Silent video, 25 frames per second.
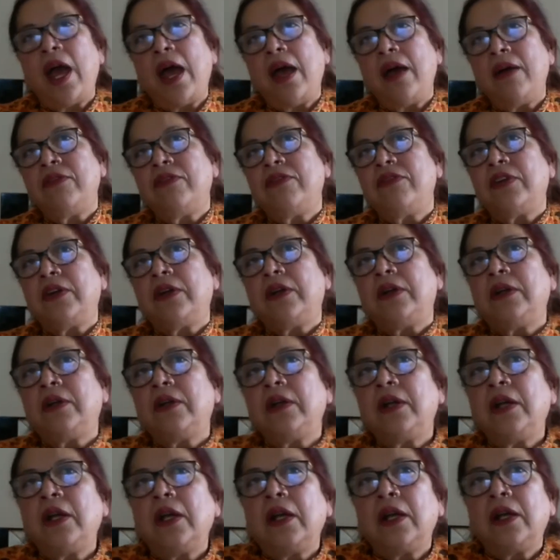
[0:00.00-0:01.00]

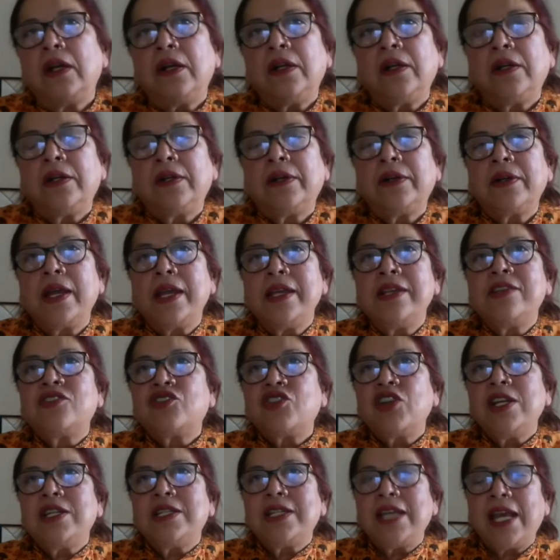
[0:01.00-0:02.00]
have
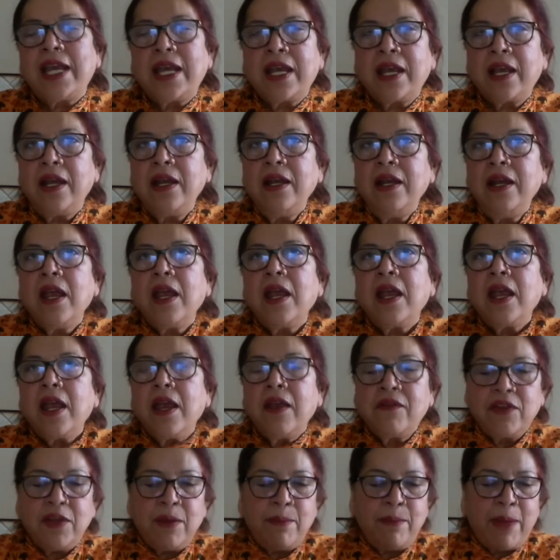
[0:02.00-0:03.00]
history taken
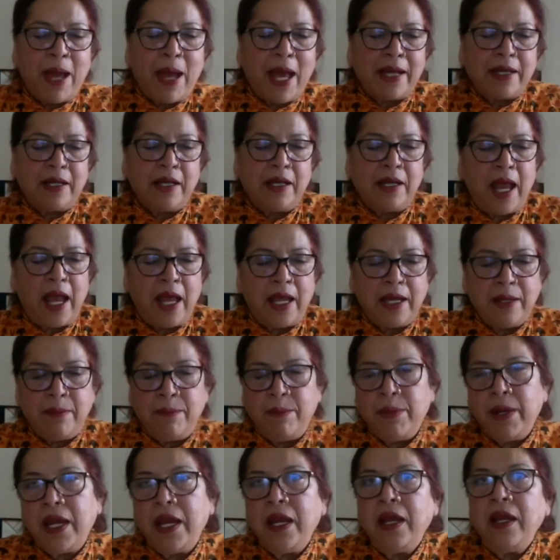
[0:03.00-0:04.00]
if the battle
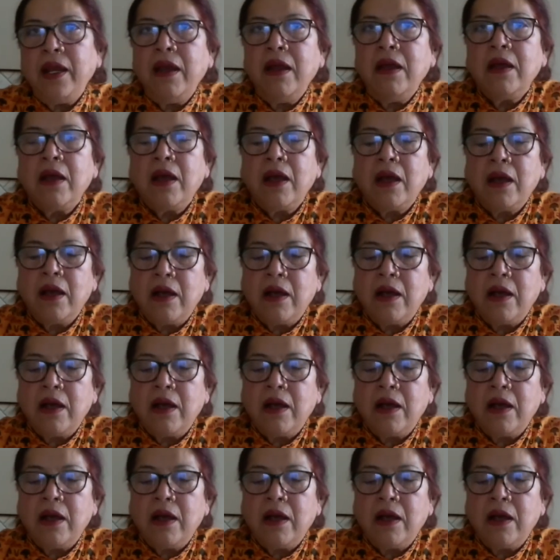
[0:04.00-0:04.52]
had been